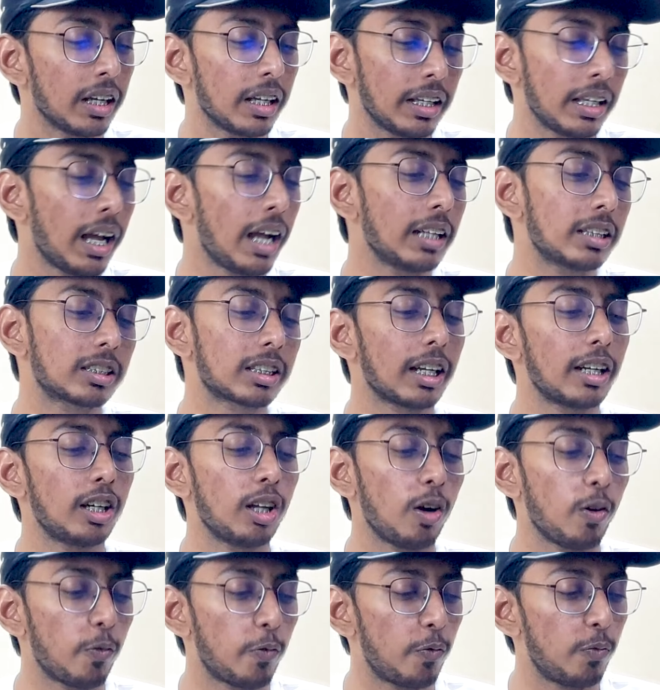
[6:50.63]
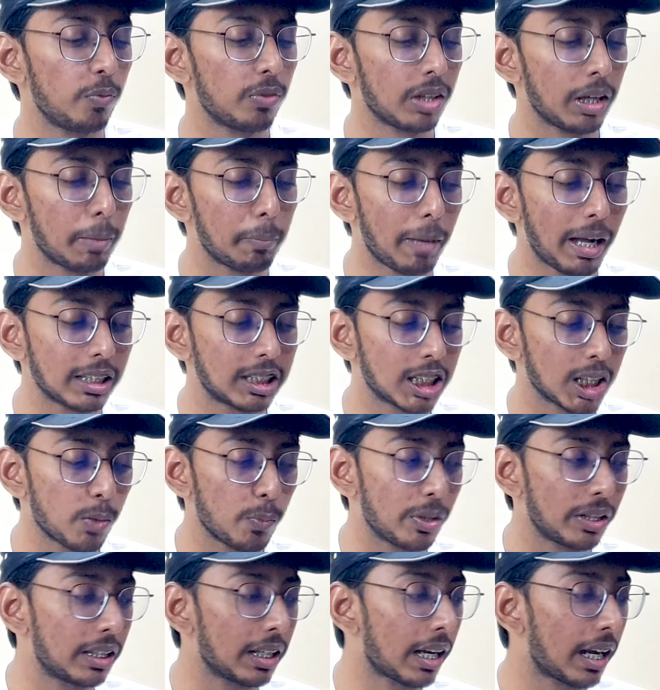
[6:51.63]
Yeah, it's kind of matching
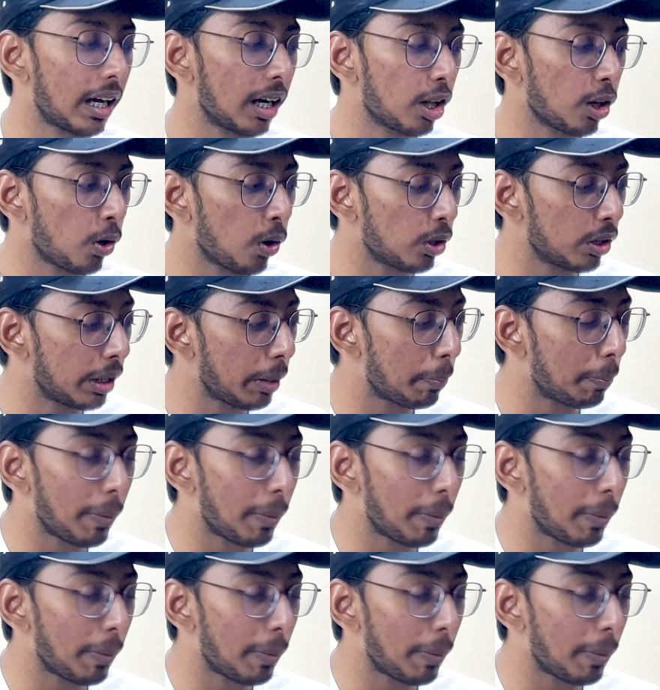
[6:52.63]
with the color on the